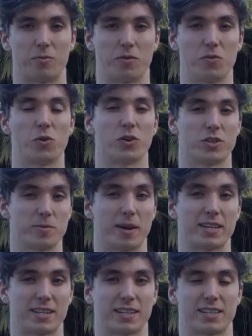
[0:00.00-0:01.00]
We've all got to do
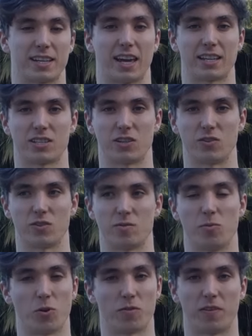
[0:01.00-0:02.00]
basics to get to
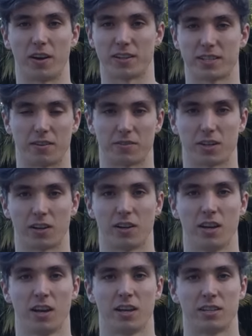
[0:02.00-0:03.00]
the more advanced stuff. So
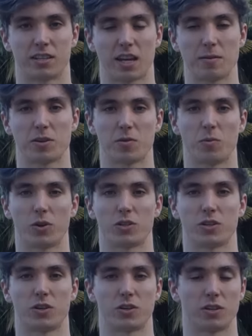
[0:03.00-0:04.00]
just keep doing what you're
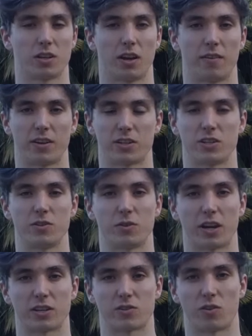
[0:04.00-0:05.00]
doing, eventually you'll
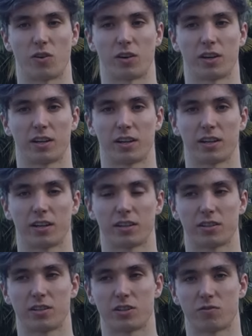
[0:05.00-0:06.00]
get strong.
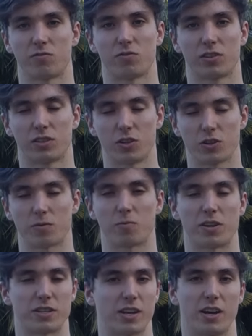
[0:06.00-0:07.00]
Just do some
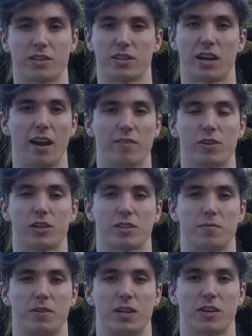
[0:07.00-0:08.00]
research, have a look at
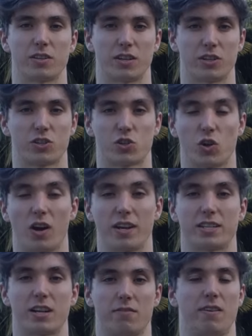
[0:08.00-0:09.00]
some videos, and just
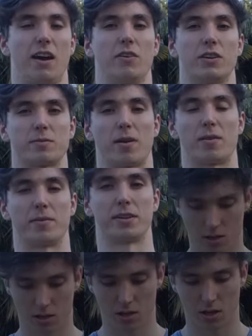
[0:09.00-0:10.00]
try stuff out and experiment.